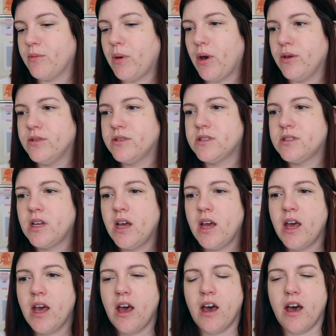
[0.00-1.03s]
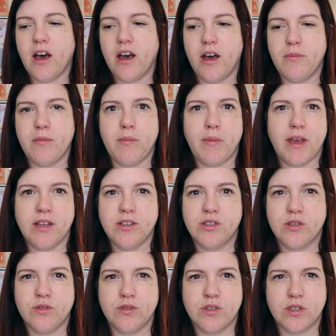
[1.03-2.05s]
post, and making
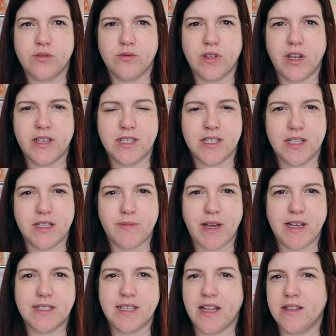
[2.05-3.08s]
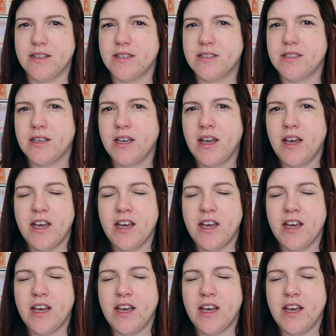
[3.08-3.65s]
sure just all the listings make sense,